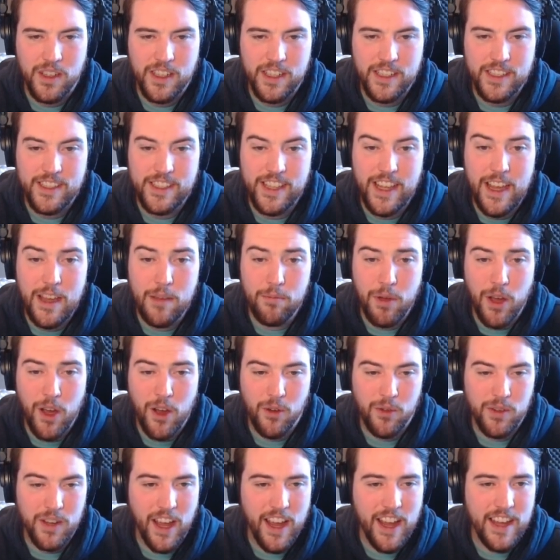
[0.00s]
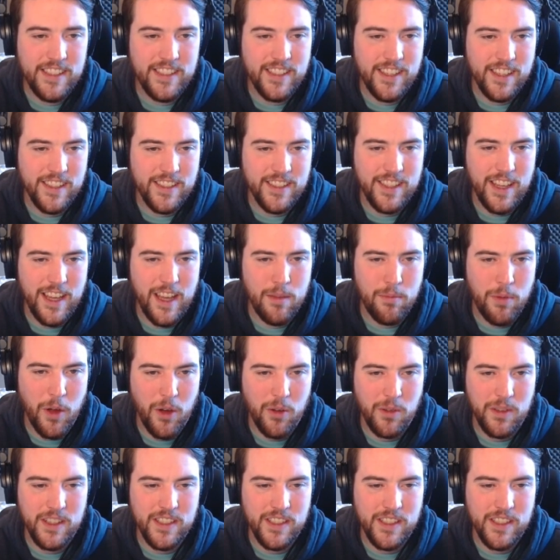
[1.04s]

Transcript: Gazebo, nice gazebo.